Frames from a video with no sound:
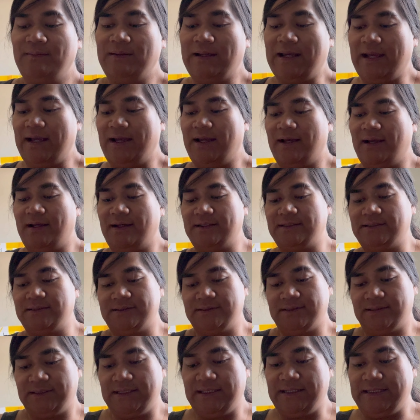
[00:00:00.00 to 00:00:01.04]

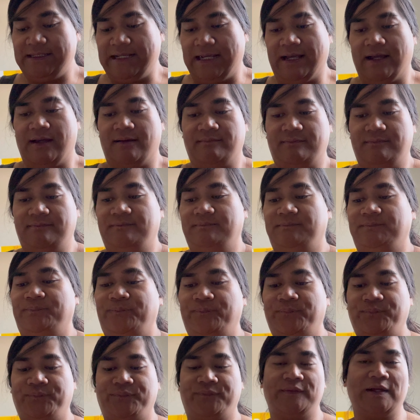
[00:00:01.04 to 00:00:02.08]
And yeah,
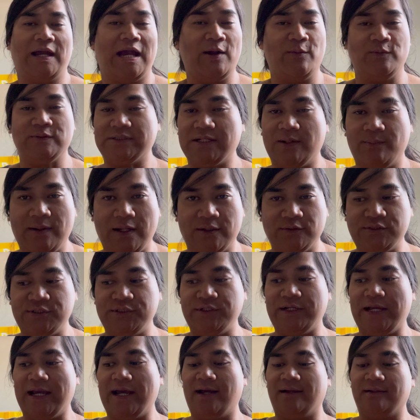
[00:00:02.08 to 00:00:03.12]
I wasn't about to
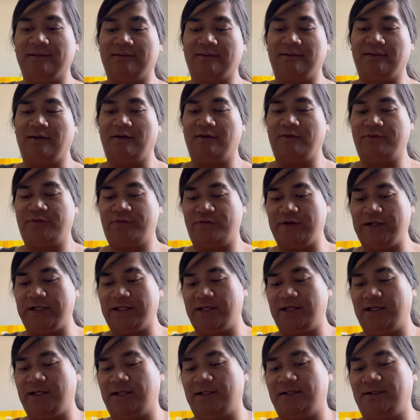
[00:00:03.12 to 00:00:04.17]
get a
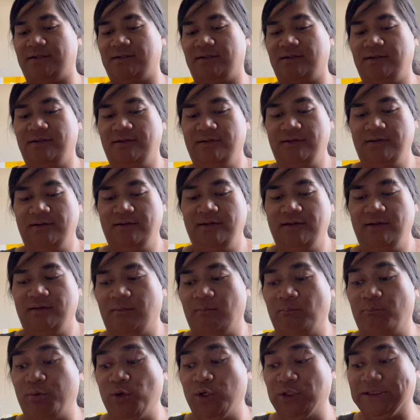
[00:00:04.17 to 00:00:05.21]
freaking
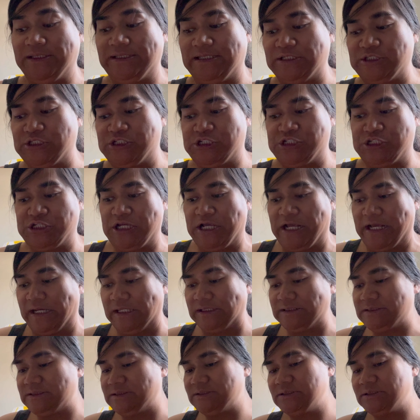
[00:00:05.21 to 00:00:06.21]
bullied and shit.